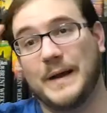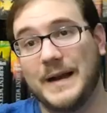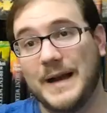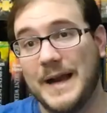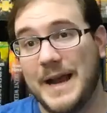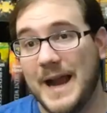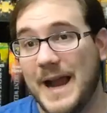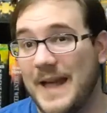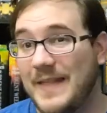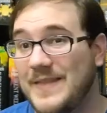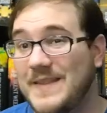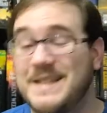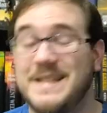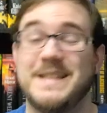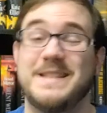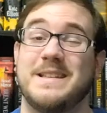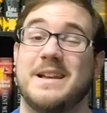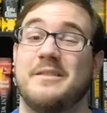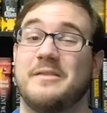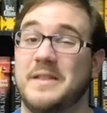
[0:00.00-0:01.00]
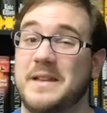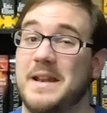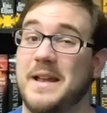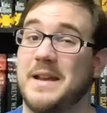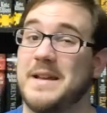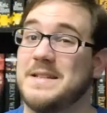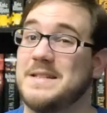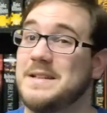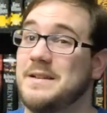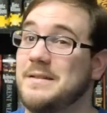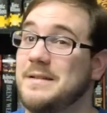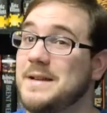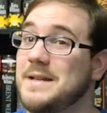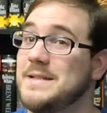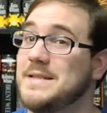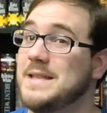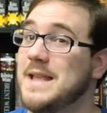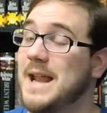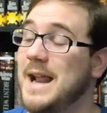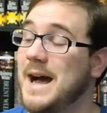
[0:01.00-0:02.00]
But this is definitely not a
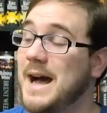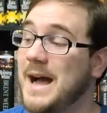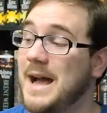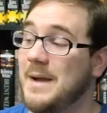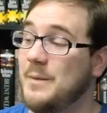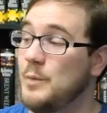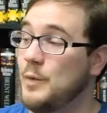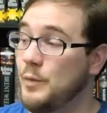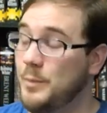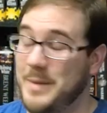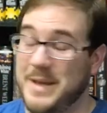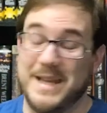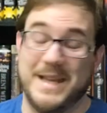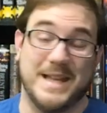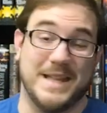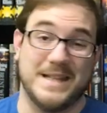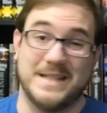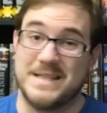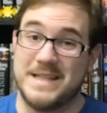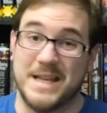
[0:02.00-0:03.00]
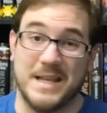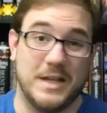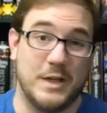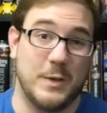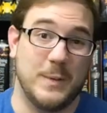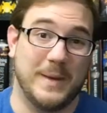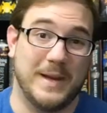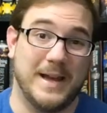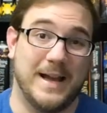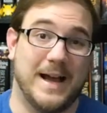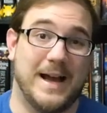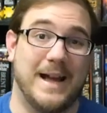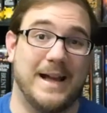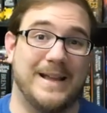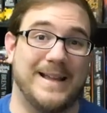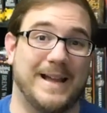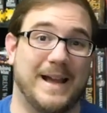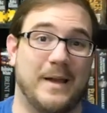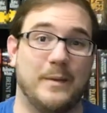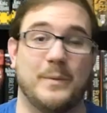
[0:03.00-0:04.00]
series that I will be continuing.
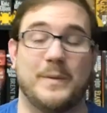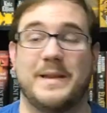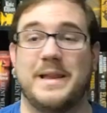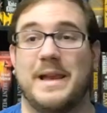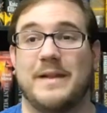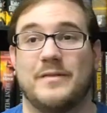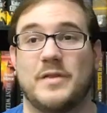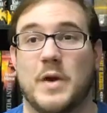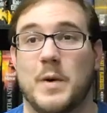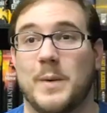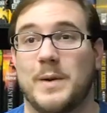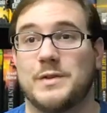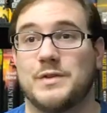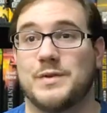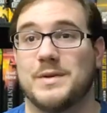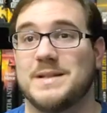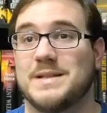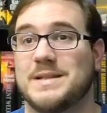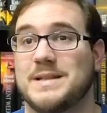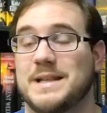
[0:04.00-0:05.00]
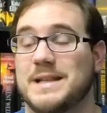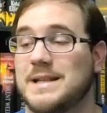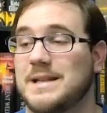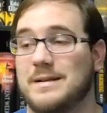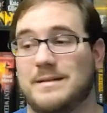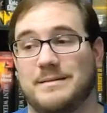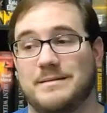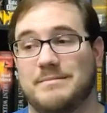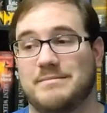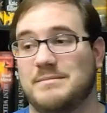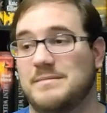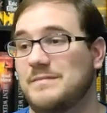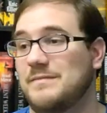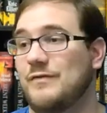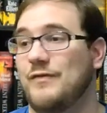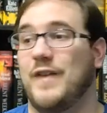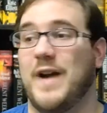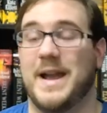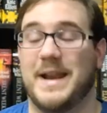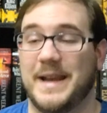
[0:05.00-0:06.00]
I really have no interest in
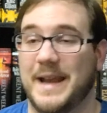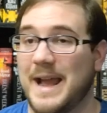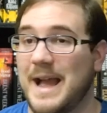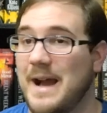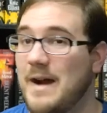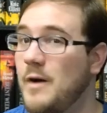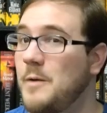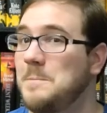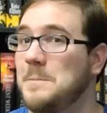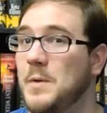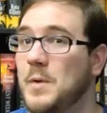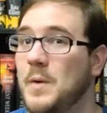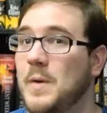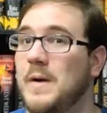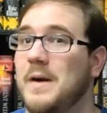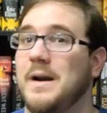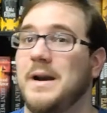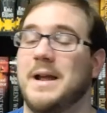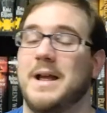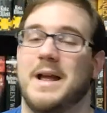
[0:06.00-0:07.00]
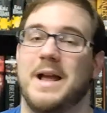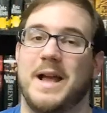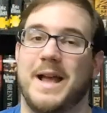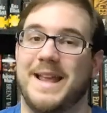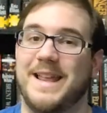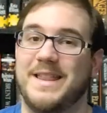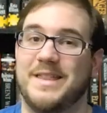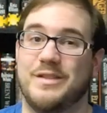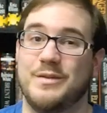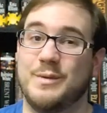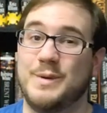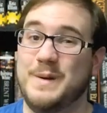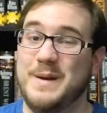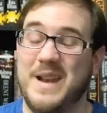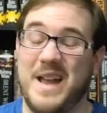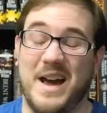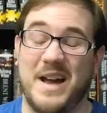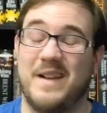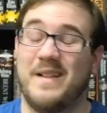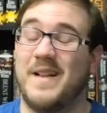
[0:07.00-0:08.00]
finding out more.
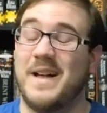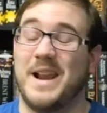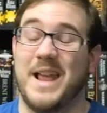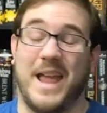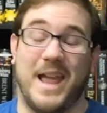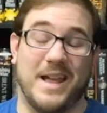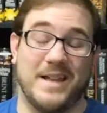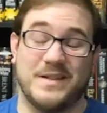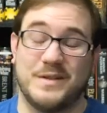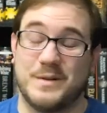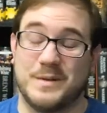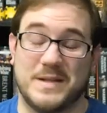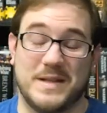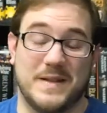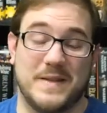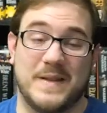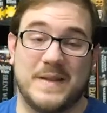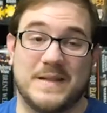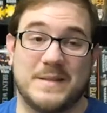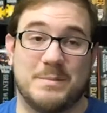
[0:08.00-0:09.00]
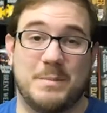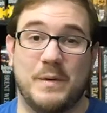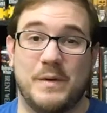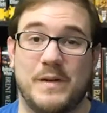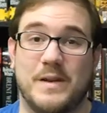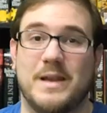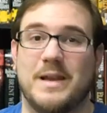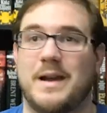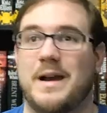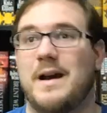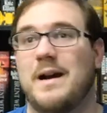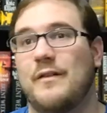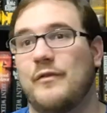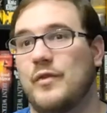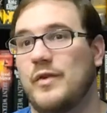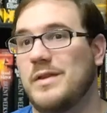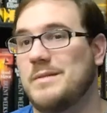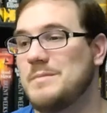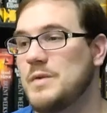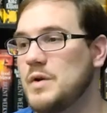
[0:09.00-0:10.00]
There's not a lot of answers in this book
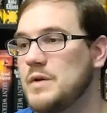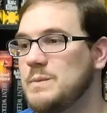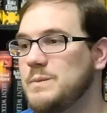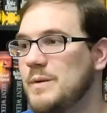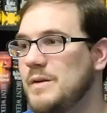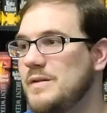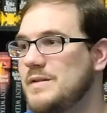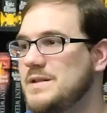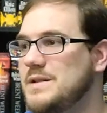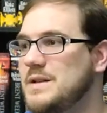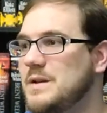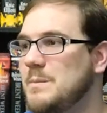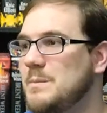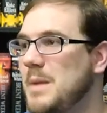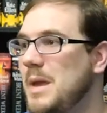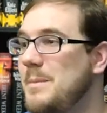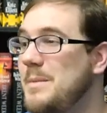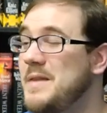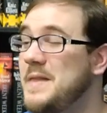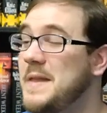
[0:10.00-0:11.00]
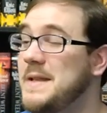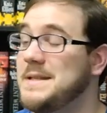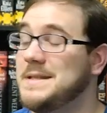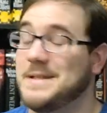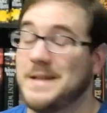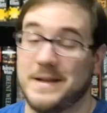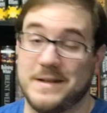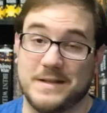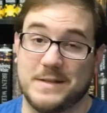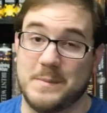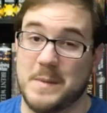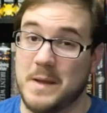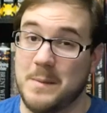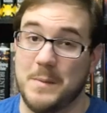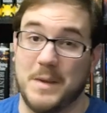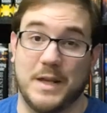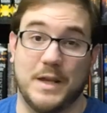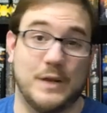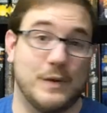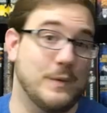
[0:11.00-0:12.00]
for the most part, so maybe that's done to
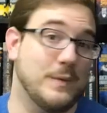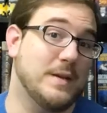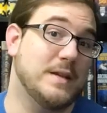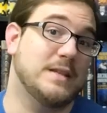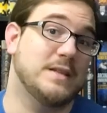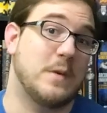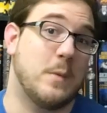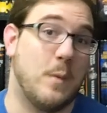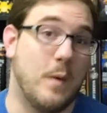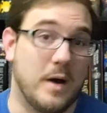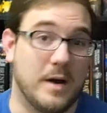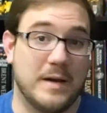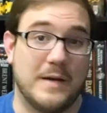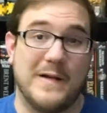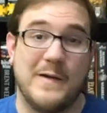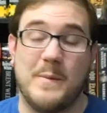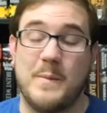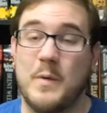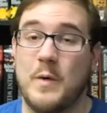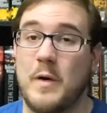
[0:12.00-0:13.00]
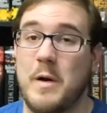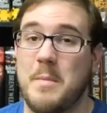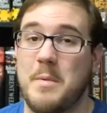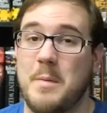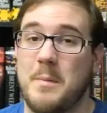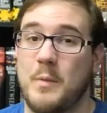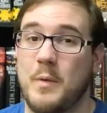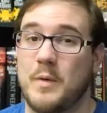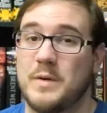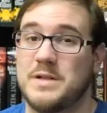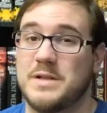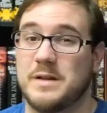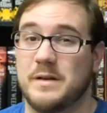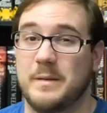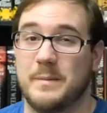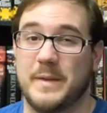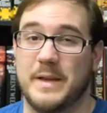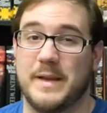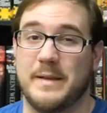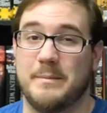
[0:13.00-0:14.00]
make me curious and want to know more, but more
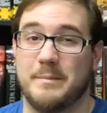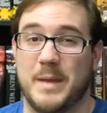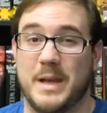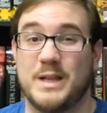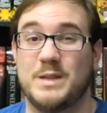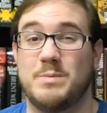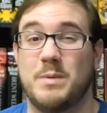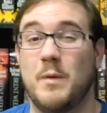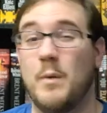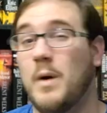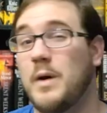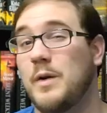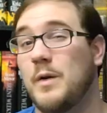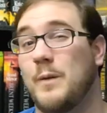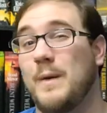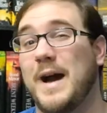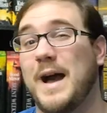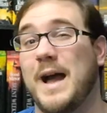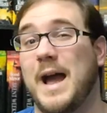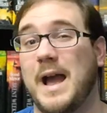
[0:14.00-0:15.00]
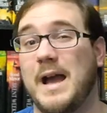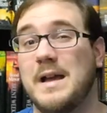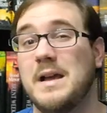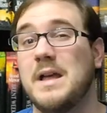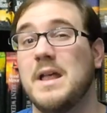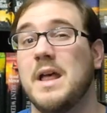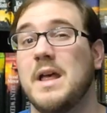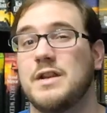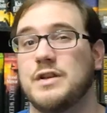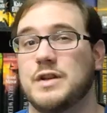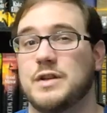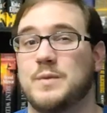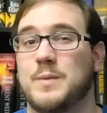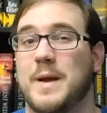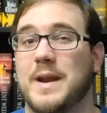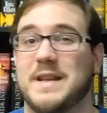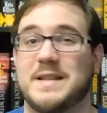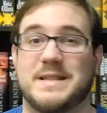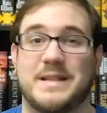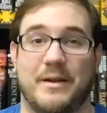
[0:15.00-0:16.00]
so it makes me wonder why I
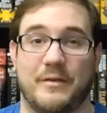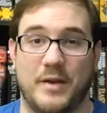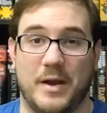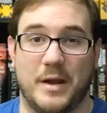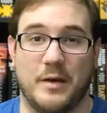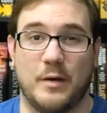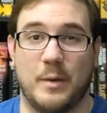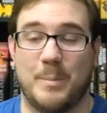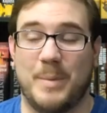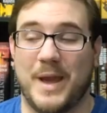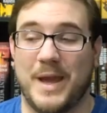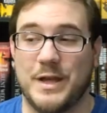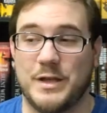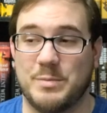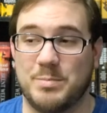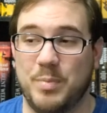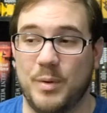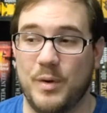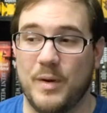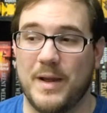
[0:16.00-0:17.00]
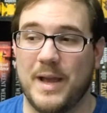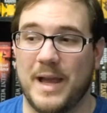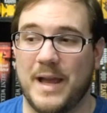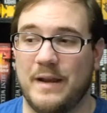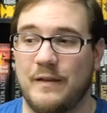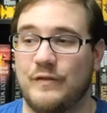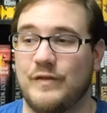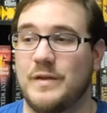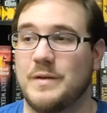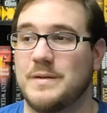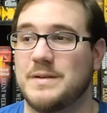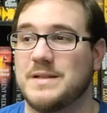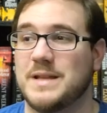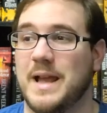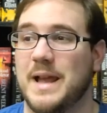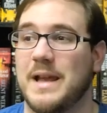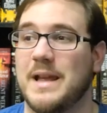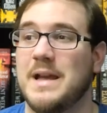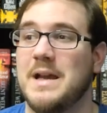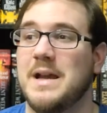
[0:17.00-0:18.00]
just read a 700-page book and it
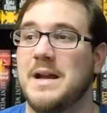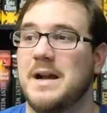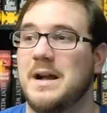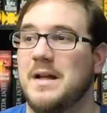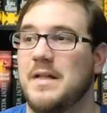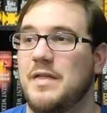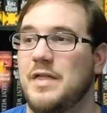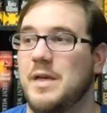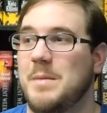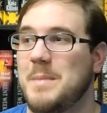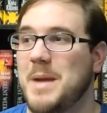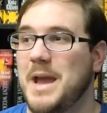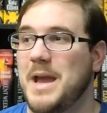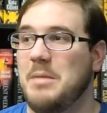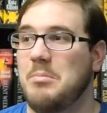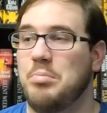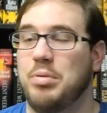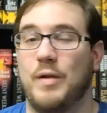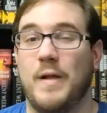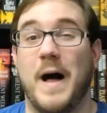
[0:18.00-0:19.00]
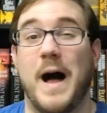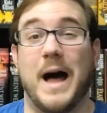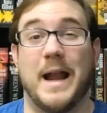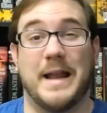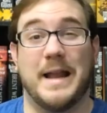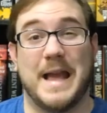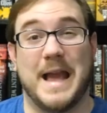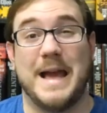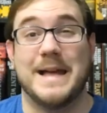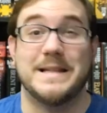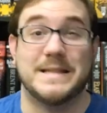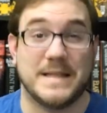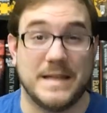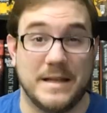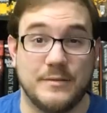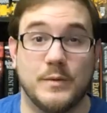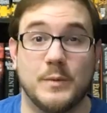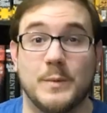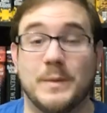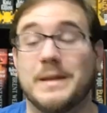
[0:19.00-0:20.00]
feels like the main plot
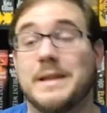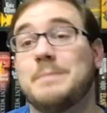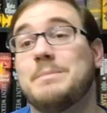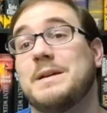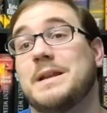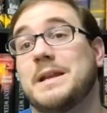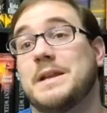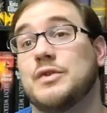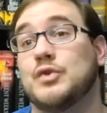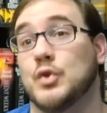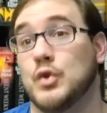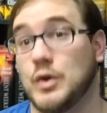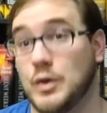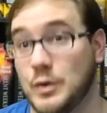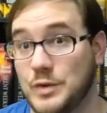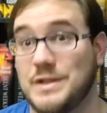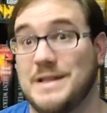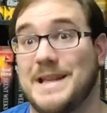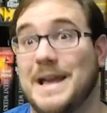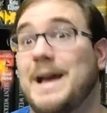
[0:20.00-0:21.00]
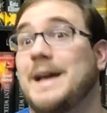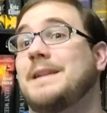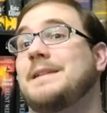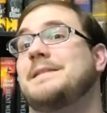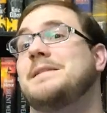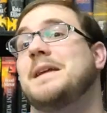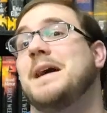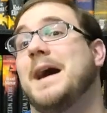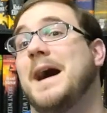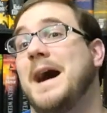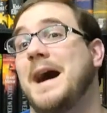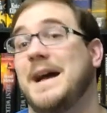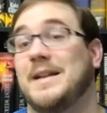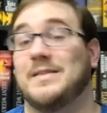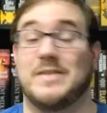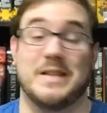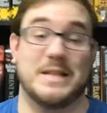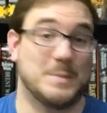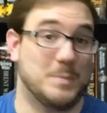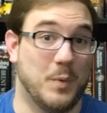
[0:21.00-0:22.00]
hasn't even really been introduced yet
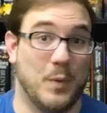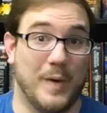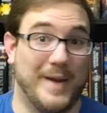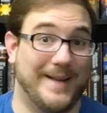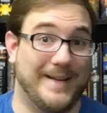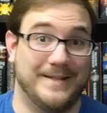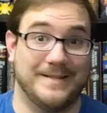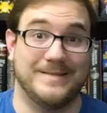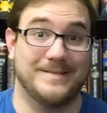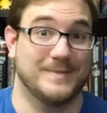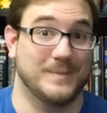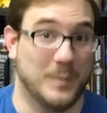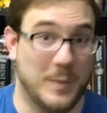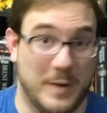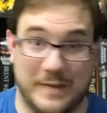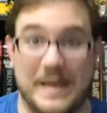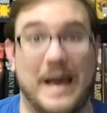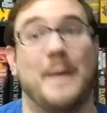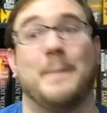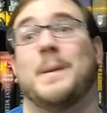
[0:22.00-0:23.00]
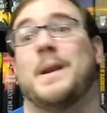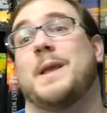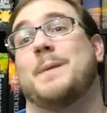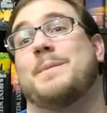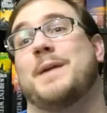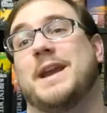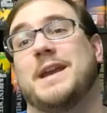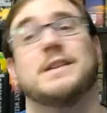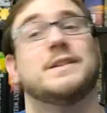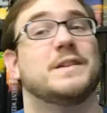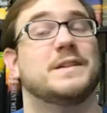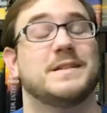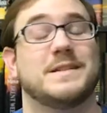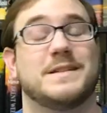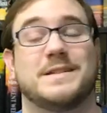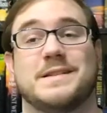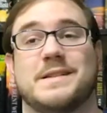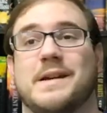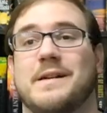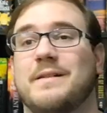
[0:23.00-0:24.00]
at this point with that many
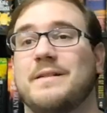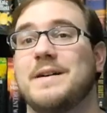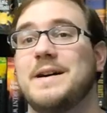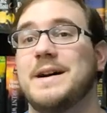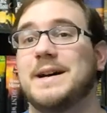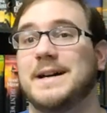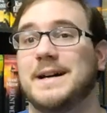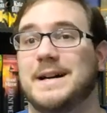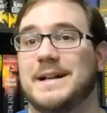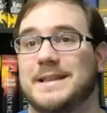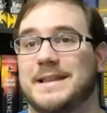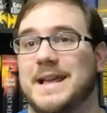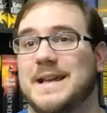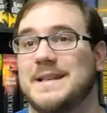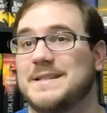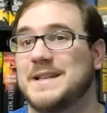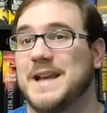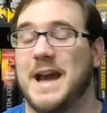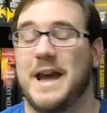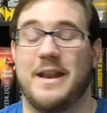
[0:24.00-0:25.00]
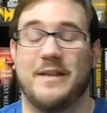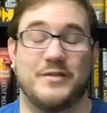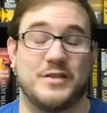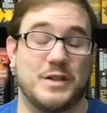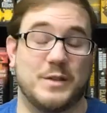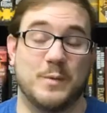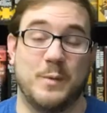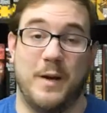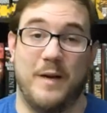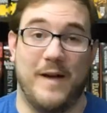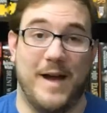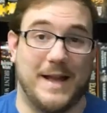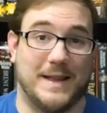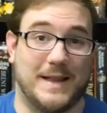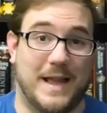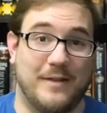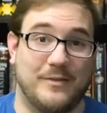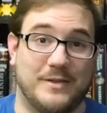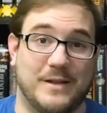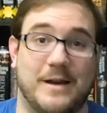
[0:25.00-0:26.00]
pages. So that's kind of just where
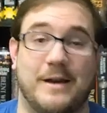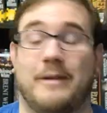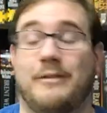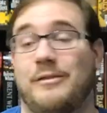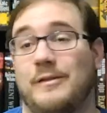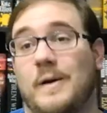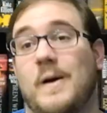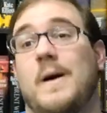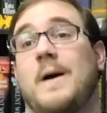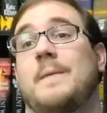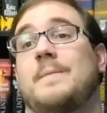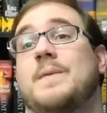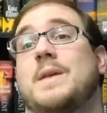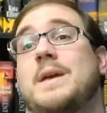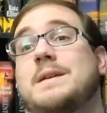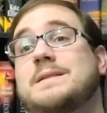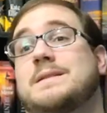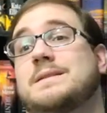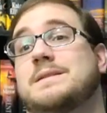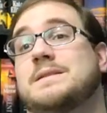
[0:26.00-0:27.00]
I left off on this.